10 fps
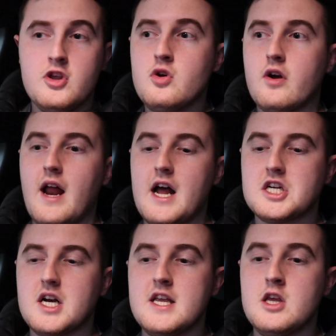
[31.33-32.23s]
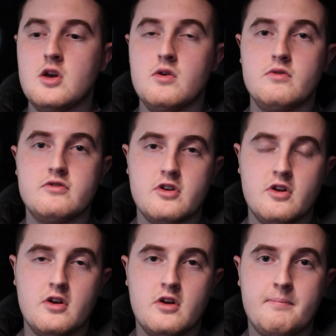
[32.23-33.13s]
you can actually use
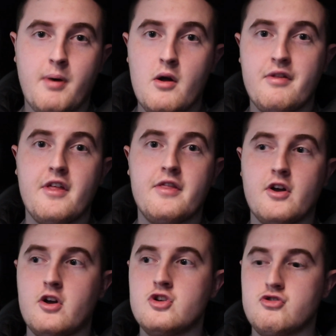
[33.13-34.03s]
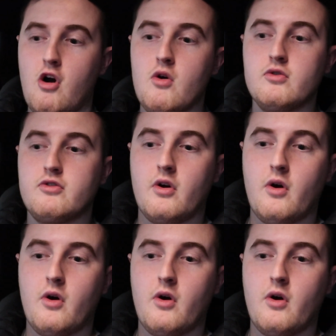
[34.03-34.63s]
both the controls